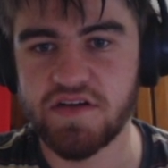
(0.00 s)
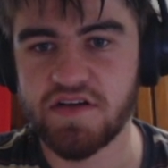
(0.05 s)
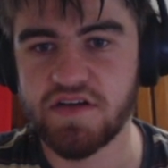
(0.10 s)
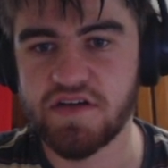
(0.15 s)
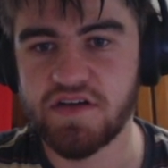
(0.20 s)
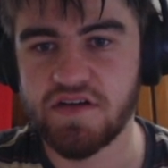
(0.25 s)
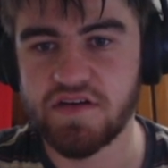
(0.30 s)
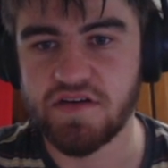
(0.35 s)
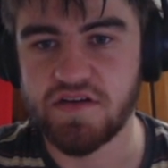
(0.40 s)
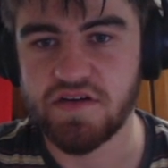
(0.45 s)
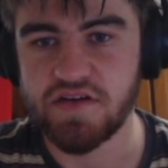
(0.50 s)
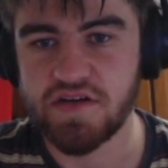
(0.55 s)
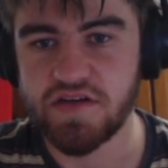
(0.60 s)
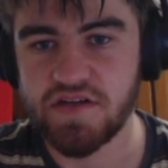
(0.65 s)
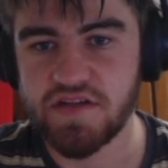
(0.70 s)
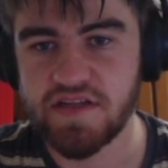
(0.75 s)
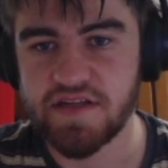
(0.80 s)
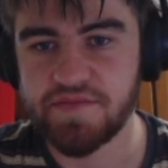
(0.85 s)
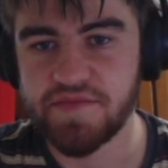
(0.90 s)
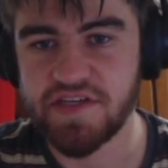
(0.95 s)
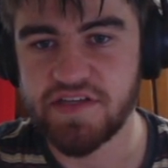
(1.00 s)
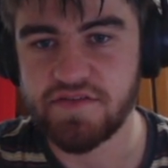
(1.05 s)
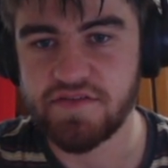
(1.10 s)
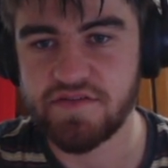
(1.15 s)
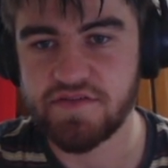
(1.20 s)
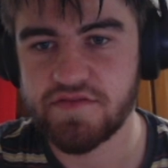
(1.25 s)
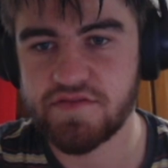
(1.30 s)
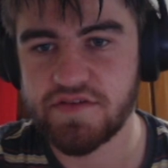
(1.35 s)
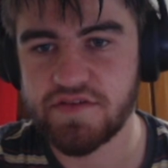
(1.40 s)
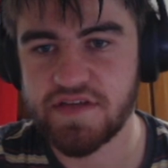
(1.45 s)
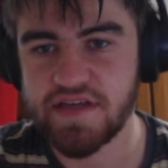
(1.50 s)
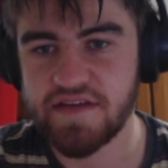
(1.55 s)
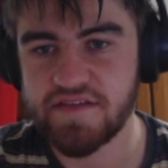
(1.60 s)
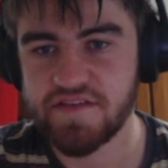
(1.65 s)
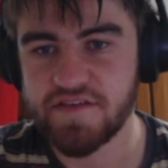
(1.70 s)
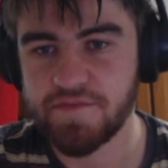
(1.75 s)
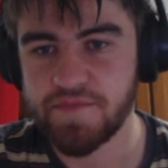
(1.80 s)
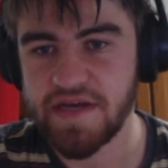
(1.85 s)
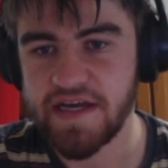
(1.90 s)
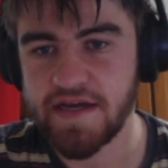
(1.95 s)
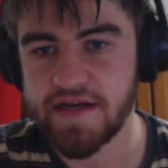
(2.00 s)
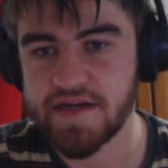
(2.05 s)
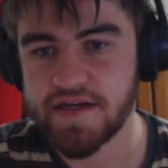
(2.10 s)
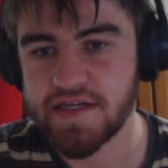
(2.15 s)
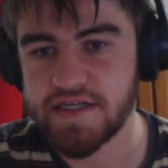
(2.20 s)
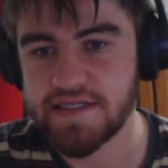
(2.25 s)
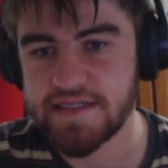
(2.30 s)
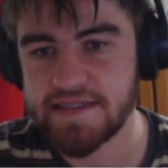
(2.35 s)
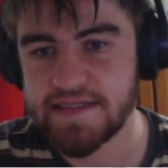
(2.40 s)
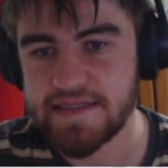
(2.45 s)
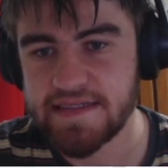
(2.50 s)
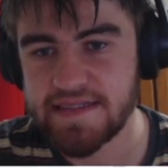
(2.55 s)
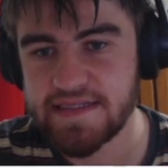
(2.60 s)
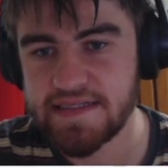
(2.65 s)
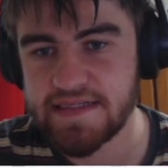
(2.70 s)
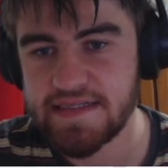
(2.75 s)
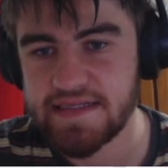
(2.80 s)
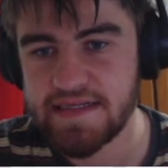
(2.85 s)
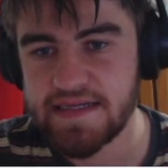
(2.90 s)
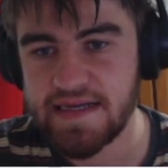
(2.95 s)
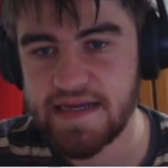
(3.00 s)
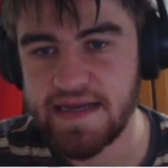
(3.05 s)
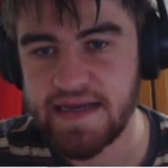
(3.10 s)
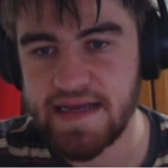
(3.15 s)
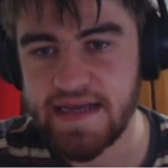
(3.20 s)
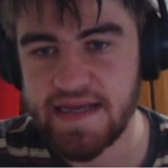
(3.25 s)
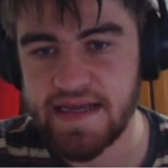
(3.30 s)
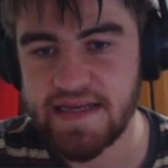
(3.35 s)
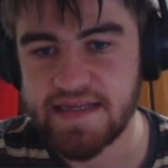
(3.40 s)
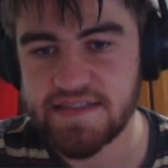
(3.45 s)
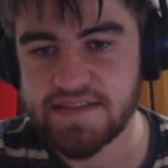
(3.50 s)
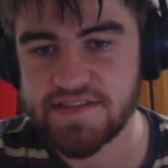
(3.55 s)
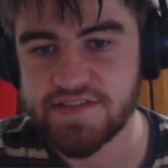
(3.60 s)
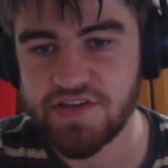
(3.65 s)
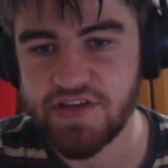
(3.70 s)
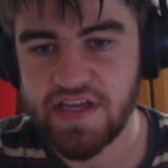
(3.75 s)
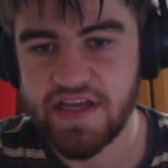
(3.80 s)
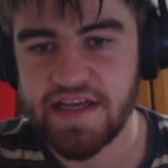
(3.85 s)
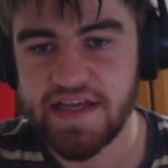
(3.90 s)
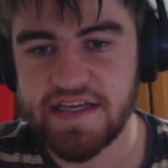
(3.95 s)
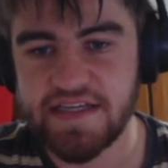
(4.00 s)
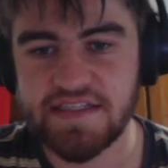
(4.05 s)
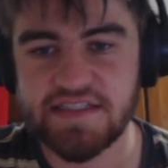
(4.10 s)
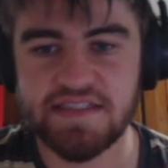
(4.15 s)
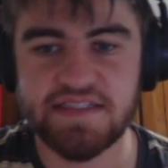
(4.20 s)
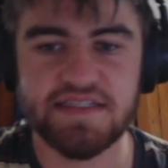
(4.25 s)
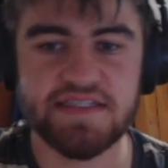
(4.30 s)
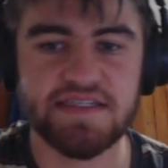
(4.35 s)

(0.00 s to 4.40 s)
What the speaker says: Let me get this back. And so yeah, he